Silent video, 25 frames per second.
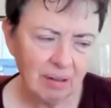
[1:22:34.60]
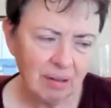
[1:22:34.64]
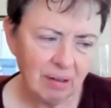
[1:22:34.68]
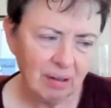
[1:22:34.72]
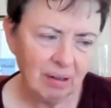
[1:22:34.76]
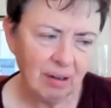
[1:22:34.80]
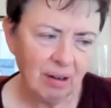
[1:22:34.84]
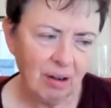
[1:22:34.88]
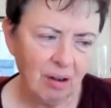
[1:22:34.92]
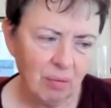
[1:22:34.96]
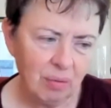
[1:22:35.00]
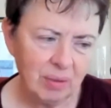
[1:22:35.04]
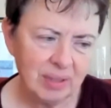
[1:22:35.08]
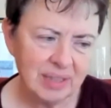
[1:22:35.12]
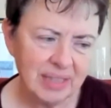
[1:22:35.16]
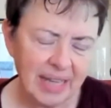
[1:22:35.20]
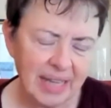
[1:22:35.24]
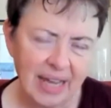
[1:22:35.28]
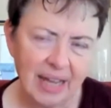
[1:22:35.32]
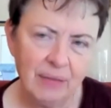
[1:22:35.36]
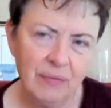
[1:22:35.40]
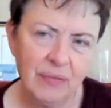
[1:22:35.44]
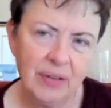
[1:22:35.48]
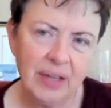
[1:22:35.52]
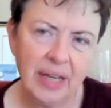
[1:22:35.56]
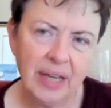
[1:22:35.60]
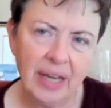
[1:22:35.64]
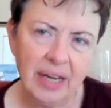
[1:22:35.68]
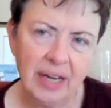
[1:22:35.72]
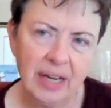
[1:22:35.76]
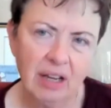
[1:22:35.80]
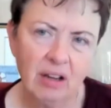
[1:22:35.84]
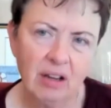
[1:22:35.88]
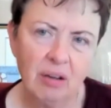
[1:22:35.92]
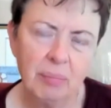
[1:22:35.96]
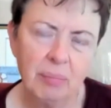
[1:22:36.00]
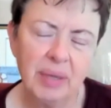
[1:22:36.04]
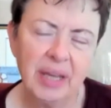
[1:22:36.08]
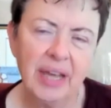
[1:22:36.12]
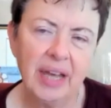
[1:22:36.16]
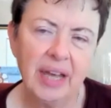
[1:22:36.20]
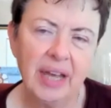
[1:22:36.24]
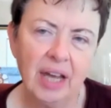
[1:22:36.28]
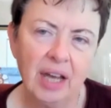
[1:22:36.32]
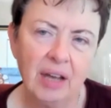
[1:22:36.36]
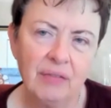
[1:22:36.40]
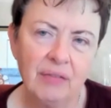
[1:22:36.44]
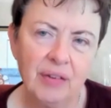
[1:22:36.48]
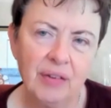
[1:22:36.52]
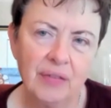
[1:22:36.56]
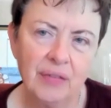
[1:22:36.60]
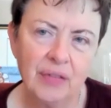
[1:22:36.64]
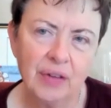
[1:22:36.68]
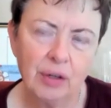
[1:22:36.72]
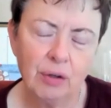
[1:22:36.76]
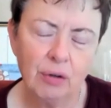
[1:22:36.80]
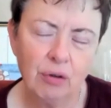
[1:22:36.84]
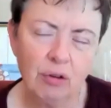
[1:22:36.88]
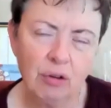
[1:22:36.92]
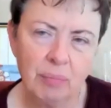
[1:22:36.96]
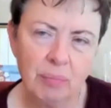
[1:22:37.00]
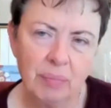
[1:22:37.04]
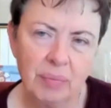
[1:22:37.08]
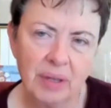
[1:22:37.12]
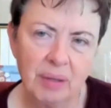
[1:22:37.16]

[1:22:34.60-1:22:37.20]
always advocating on behalf of a group,